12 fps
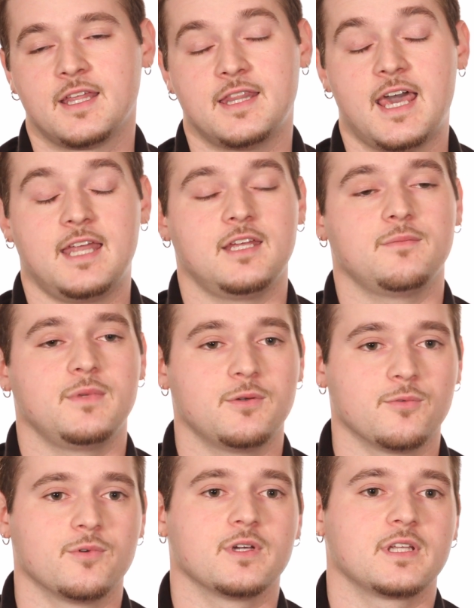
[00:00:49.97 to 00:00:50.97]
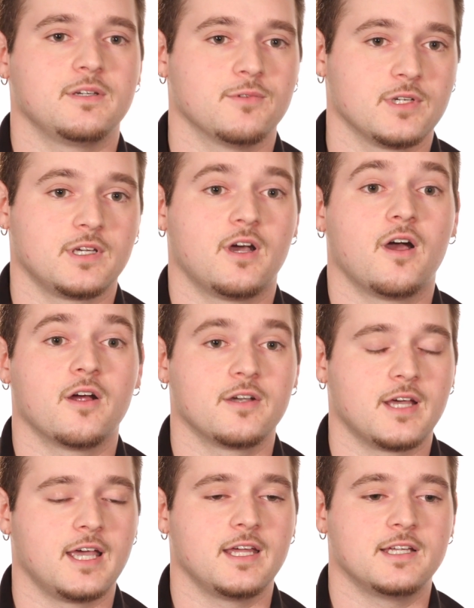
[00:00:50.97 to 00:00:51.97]
that hit me really, really
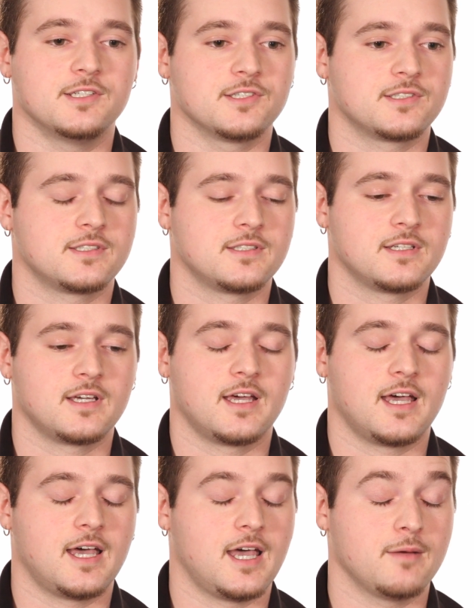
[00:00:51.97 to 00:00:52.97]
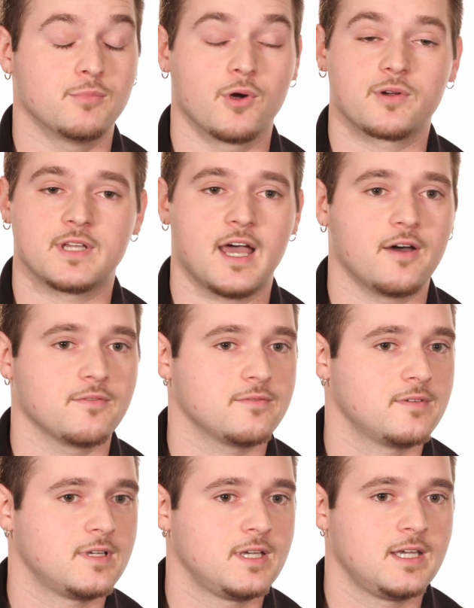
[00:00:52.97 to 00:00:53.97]
hard. I broke down,
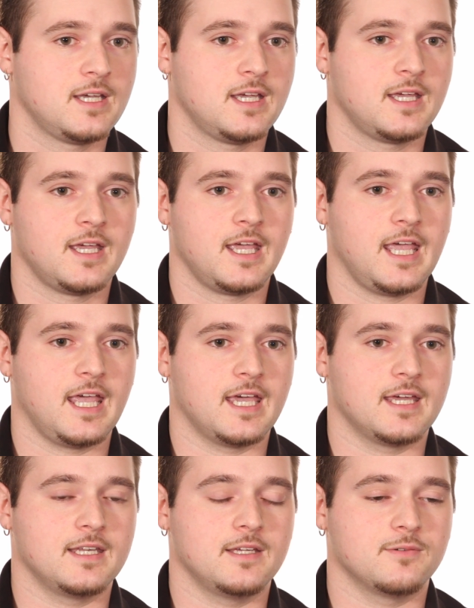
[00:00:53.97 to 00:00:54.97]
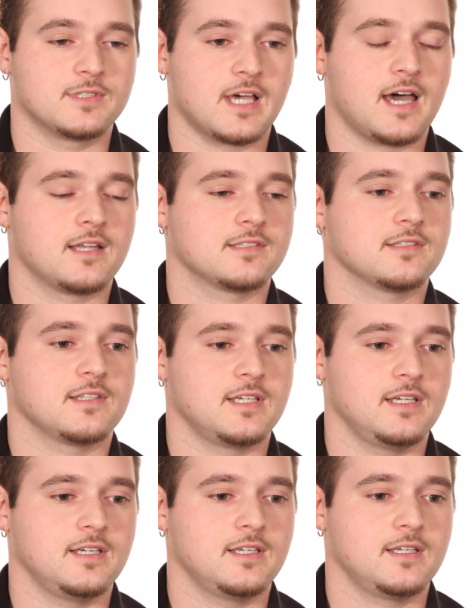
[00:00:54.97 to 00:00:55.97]
and it was
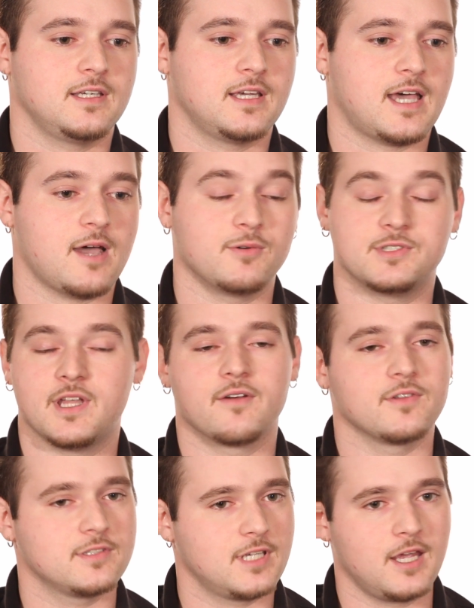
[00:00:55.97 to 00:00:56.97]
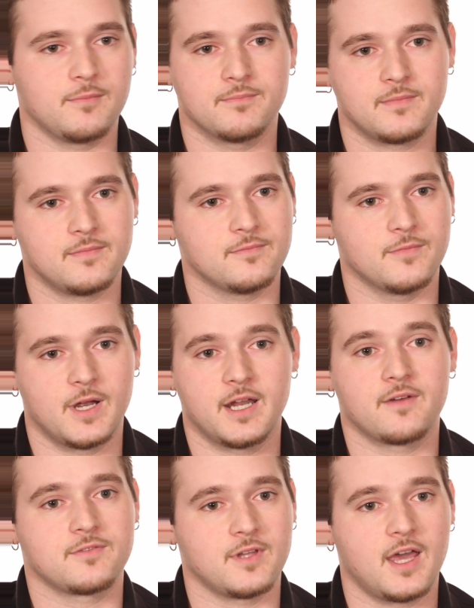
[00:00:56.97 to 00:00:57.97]
honestly, I was never the same right
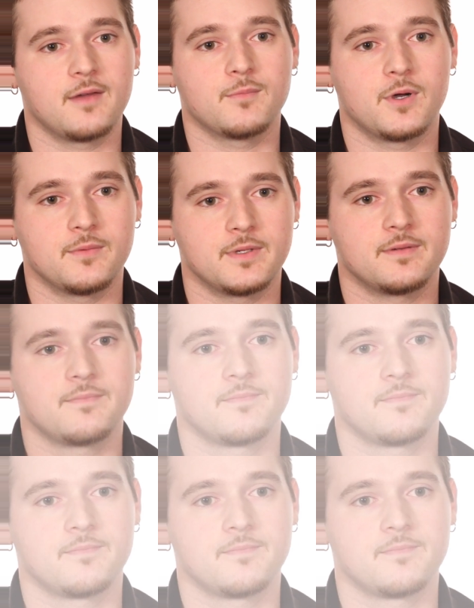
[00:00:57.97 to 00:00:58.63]
after that moment.